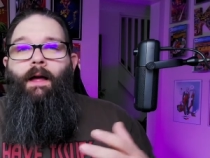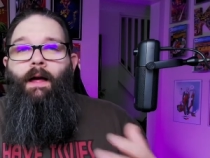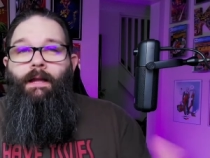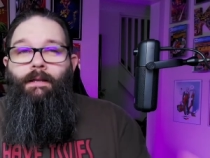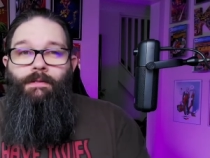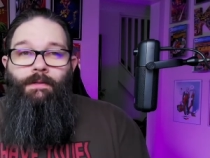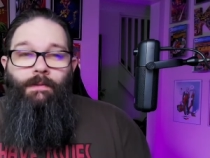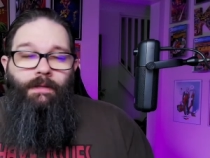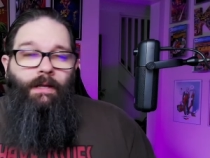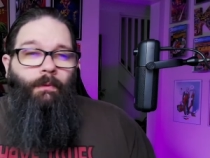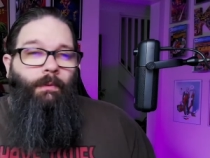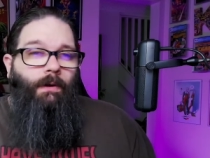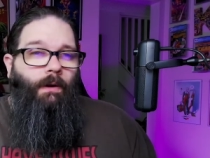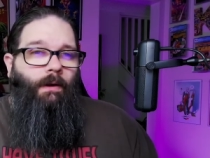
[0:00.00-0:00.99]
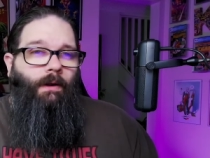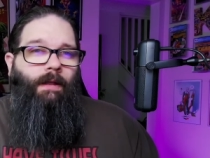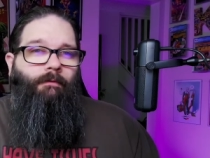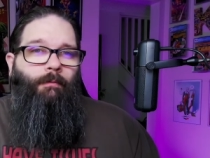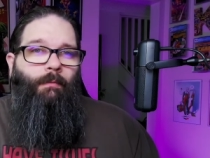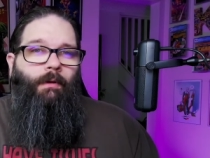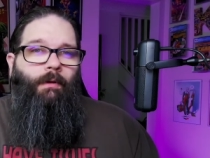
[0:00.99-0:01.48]
I do think we are going
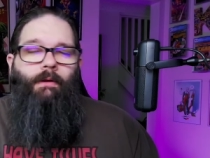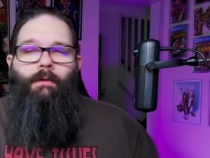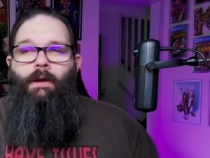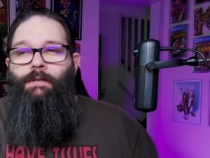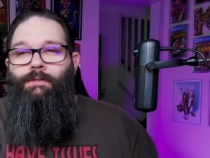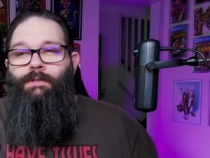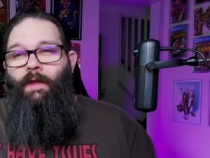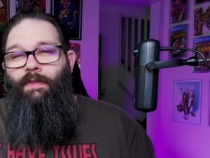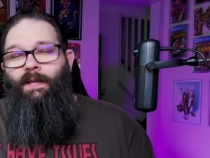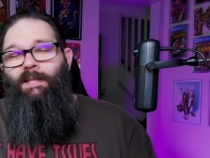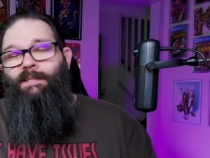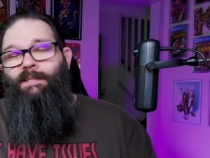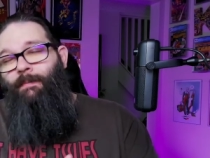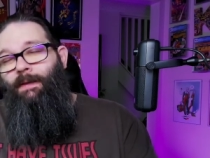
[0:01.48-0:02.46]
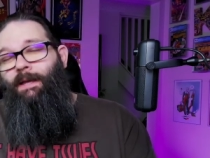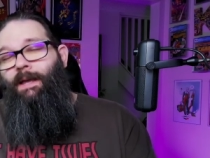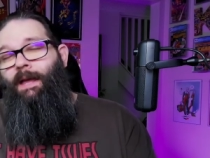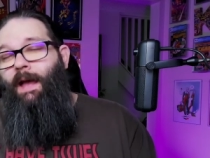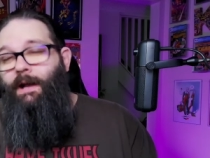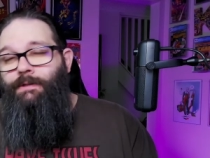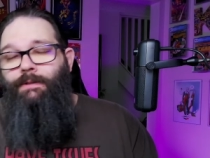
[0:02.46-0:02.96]
to have a market crash. I think it's coming
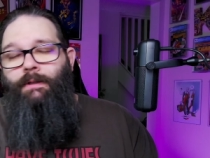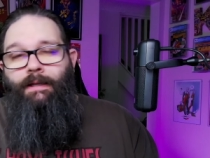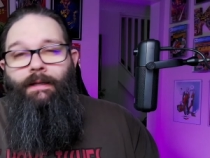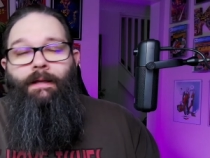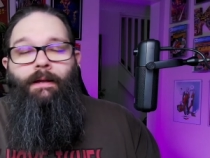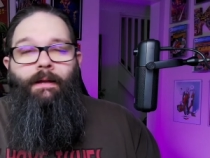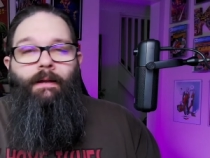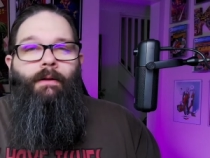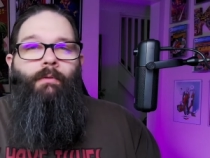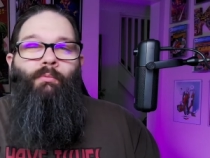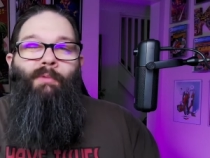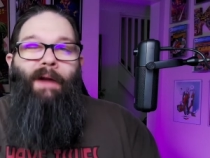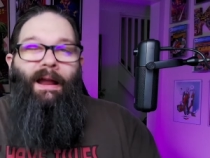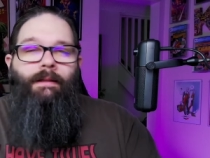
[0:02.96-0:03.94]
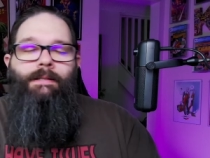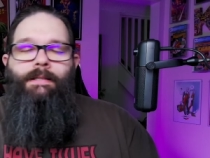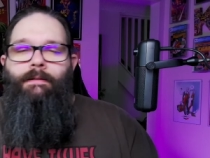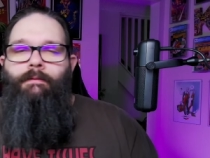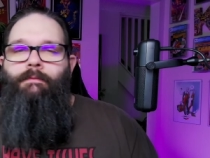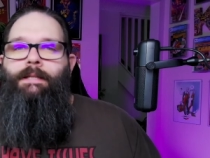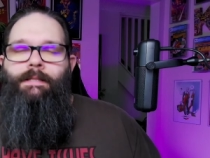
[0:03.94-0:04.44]
actually
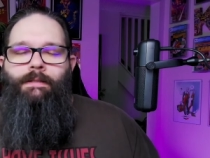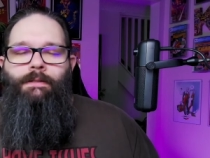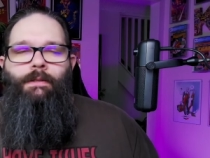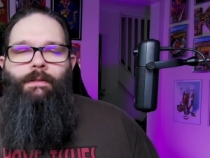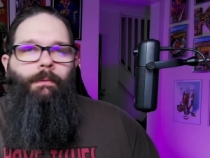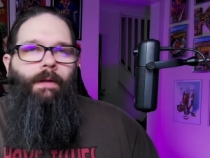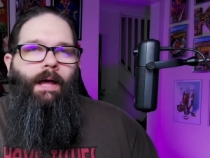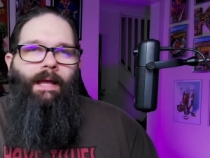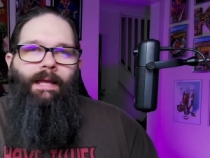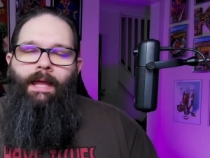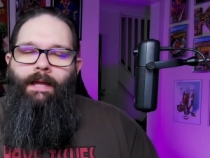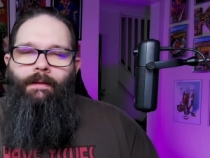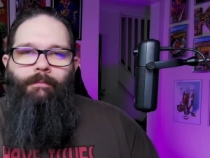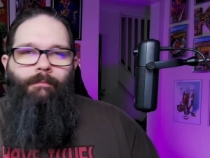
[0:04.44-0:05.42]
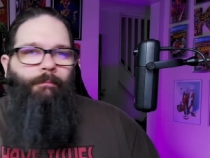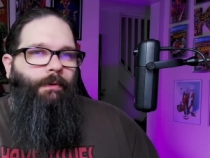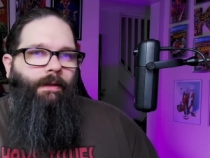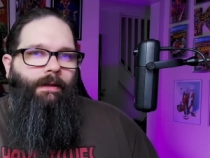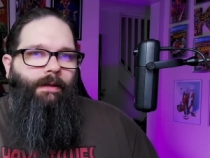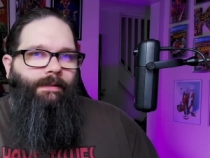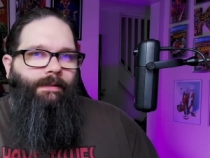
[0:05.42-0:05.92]
relatively soon. I can't
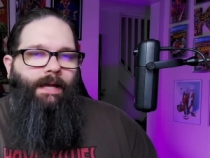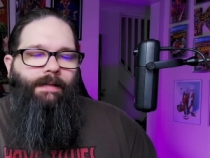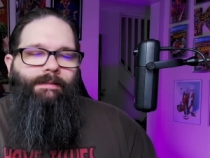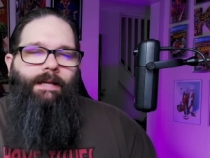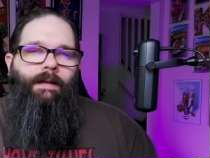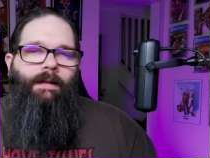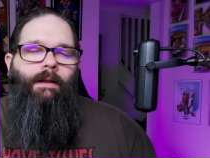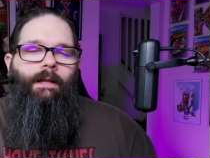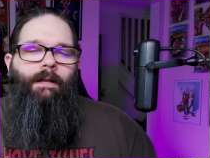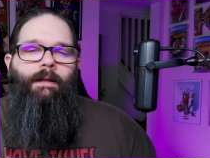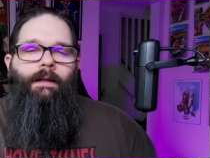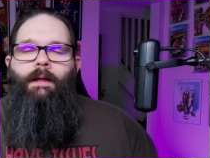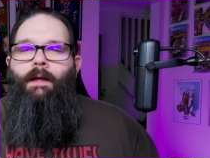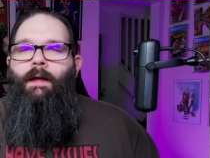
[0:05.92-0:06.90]
put an exact date on it.